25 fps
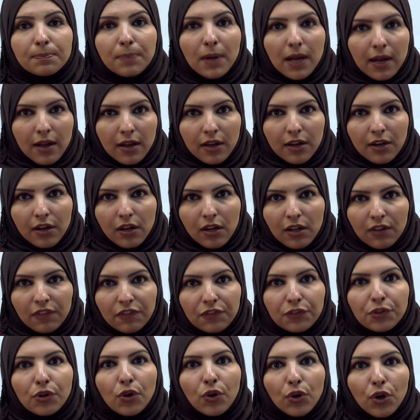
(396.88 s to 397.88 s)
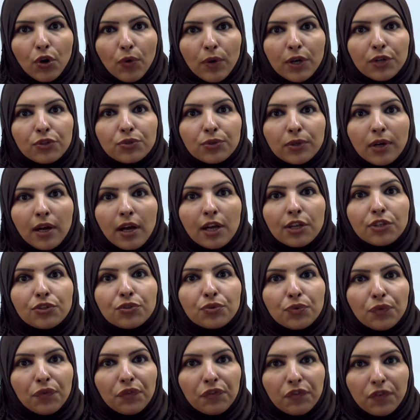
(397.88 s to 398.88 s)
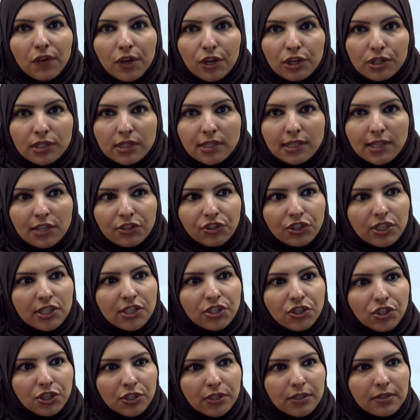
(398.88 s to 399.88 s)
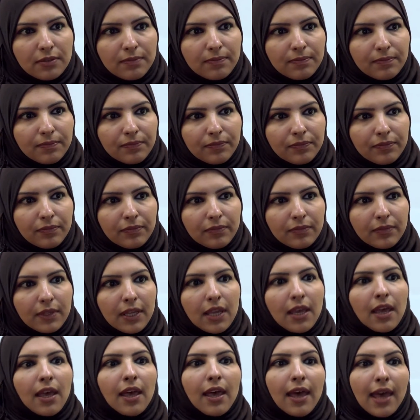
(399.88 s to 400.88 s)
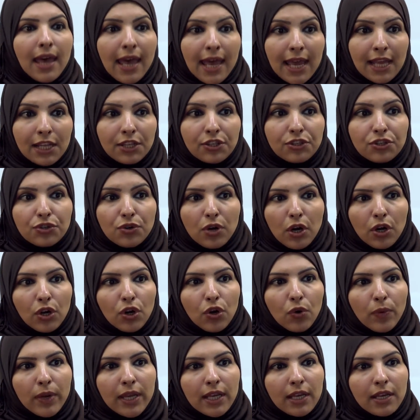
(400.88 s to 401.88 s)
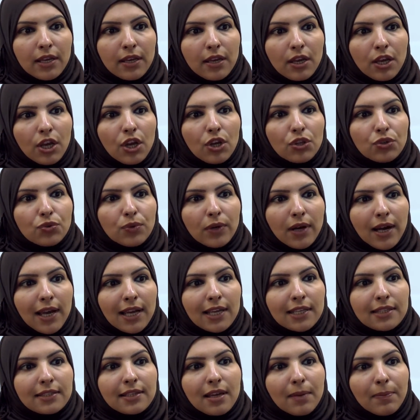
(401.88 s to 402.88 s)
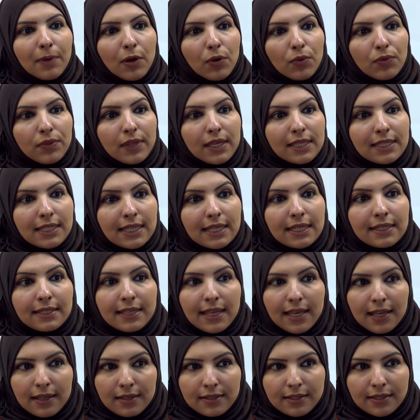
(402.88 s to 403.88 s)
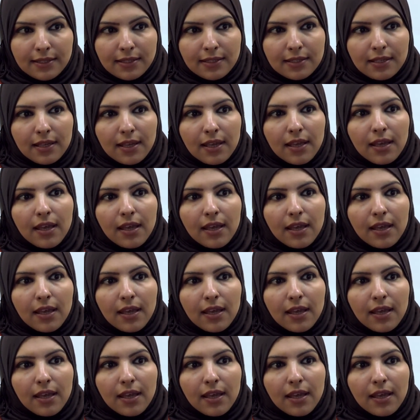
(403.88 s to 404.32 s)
paragraph you are going to write your first suggestion, and you are going to write about the details